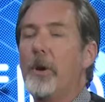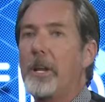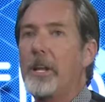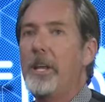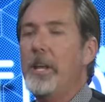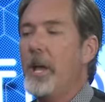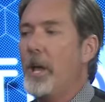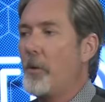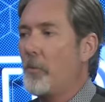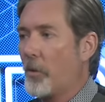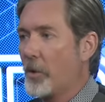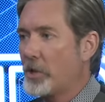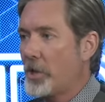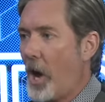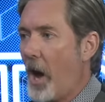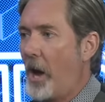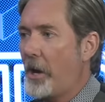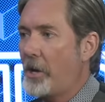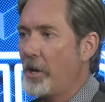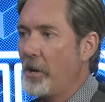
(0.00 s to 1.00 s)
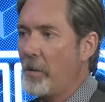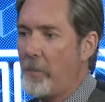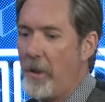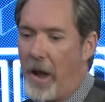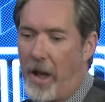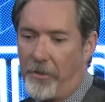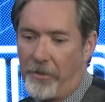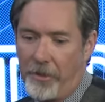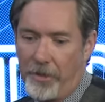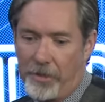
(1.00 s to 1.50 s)
again, we're talking
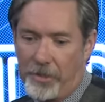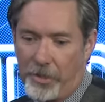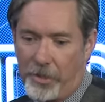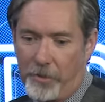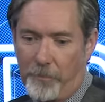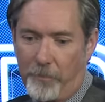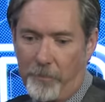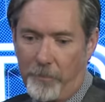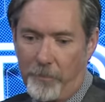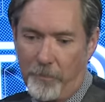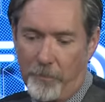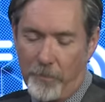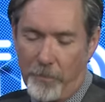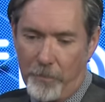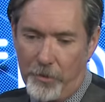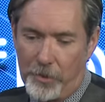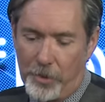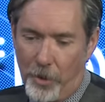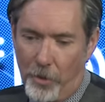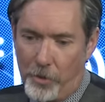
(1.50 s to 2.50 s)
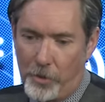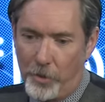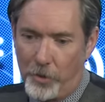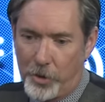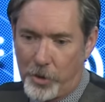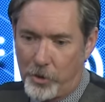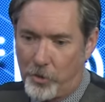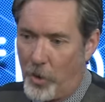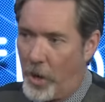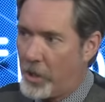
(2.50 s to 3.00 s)
about this social
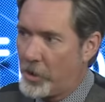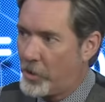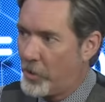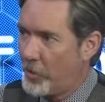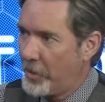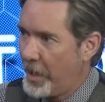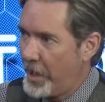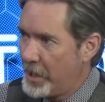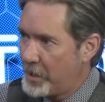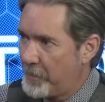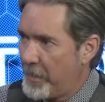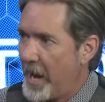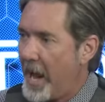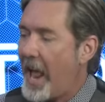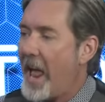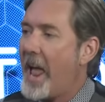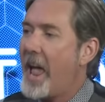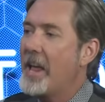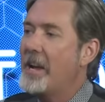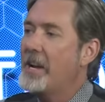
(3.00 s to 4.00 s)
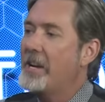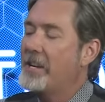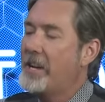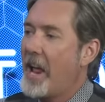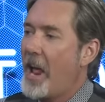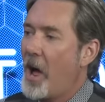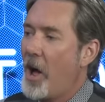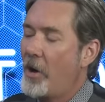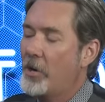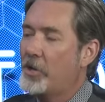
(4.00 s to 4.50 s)
structure that has been handed
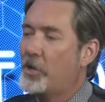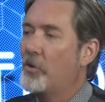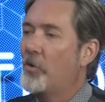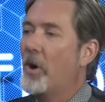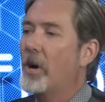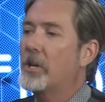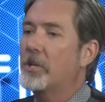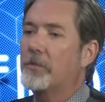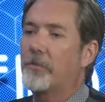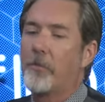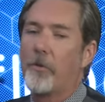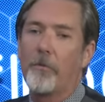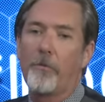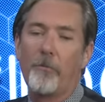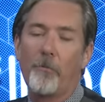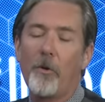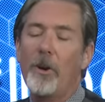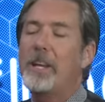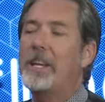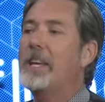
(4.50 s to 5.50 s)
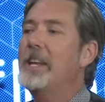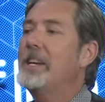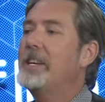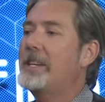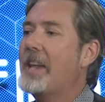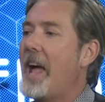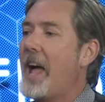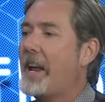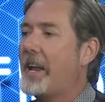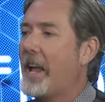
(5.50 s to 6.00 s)
down to us for freaking
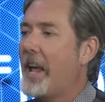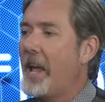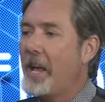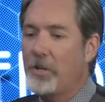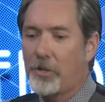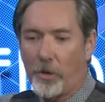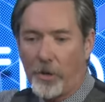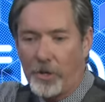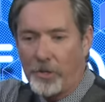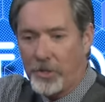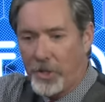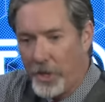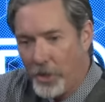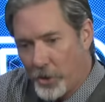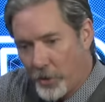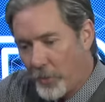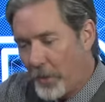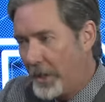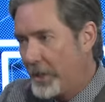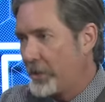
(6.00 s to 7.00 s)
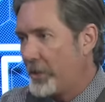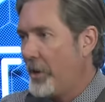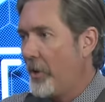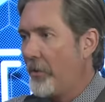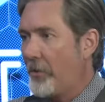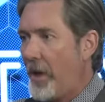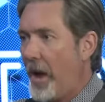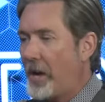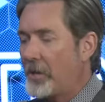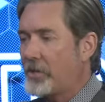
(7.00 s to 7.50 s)
decades or centuries, you know,
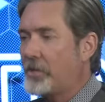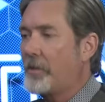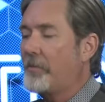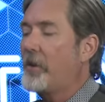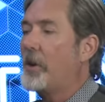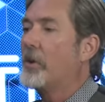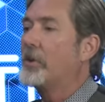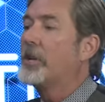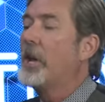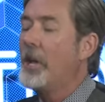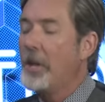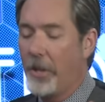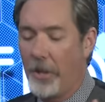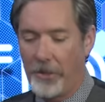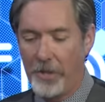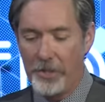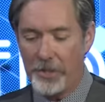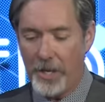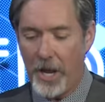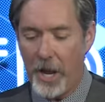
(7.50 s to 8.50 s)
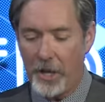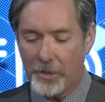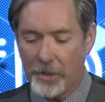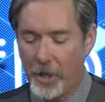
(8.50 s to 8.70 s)
thousands of years, that this is how it's